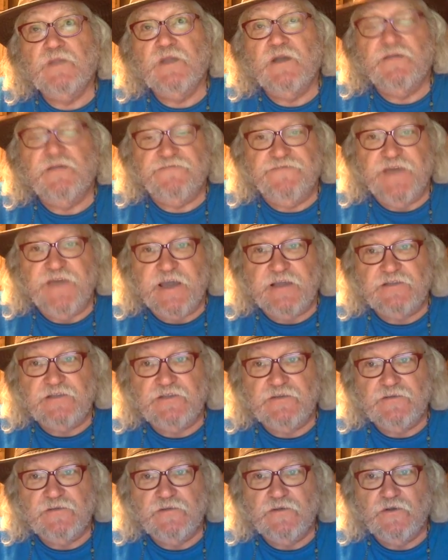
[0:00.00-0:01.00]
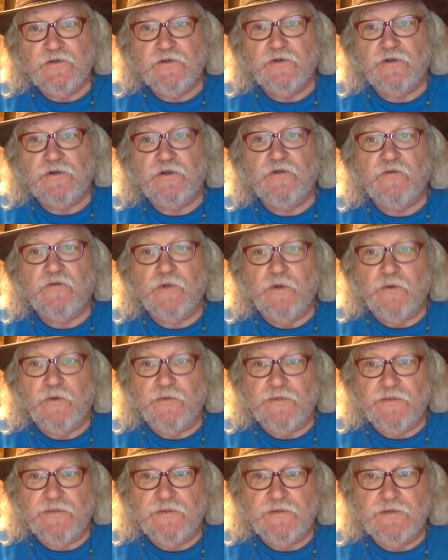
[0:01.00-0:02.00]
affect her
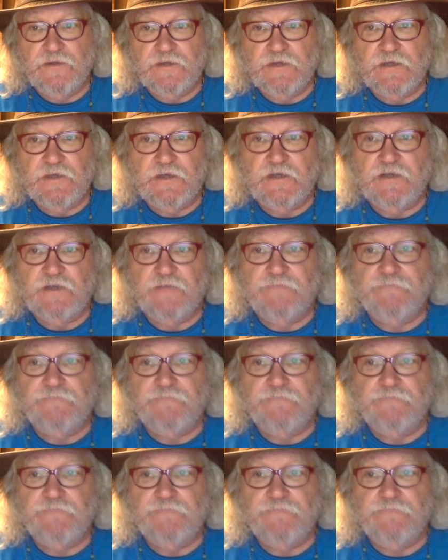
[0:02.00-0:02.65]
growth. Um,